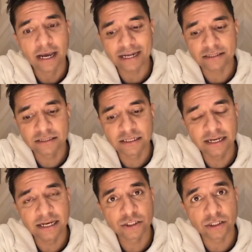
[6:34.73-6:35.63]
as
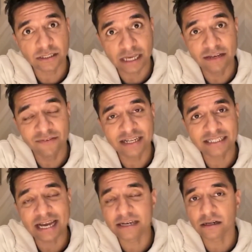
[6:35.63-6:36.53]
teenagers, even as
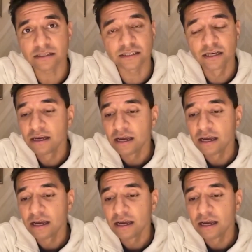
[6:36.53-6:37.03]
adults,